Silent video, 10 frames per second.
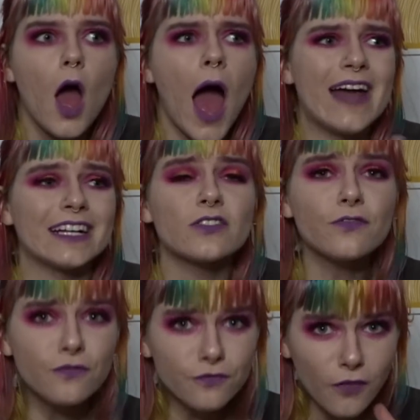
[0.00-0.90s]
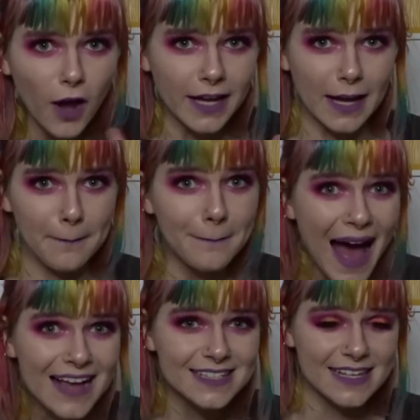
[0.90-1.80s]
and it's fucking
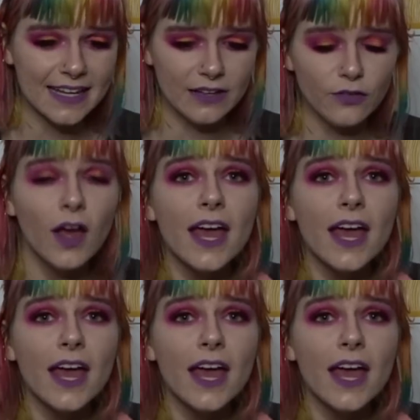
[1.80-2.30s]
massive.